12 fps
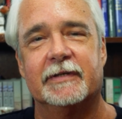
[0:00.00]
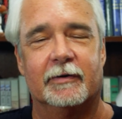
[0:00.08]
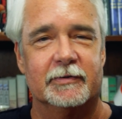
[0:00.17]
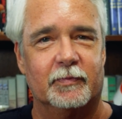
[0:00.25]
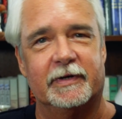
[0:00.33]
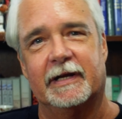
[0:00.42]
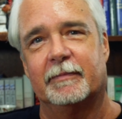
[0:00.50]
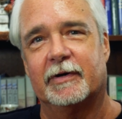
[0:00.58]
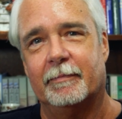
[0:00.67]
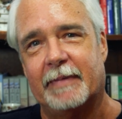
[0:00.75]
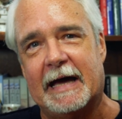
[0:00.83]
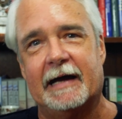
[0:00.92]
You know, it was one name on
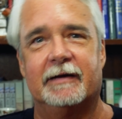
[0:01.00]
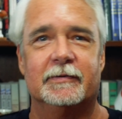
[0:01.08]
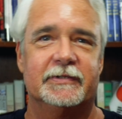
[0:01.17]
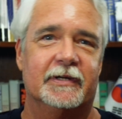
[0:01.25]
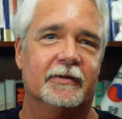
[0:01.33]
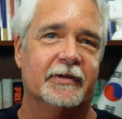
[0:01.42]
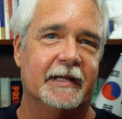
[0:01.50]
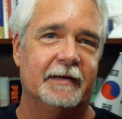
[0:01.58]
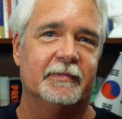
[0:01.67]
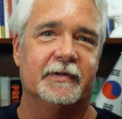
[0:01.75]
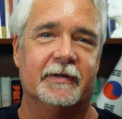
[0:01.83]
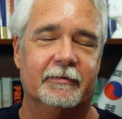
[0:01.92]
the back. It was the other
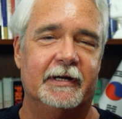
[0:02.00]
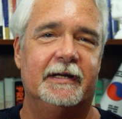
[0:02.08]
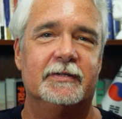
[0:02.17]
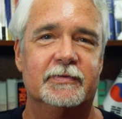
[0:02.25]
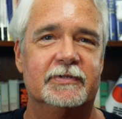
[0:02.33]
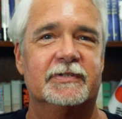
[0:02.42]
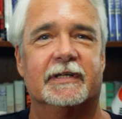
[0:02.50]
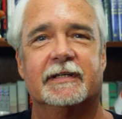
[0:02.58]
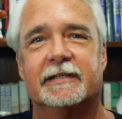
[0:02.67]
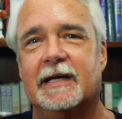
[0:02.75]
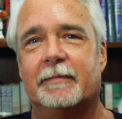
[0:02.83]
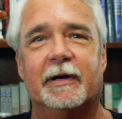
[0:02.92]
name that the Iranians were using at
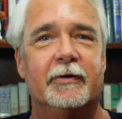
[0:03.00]
the time.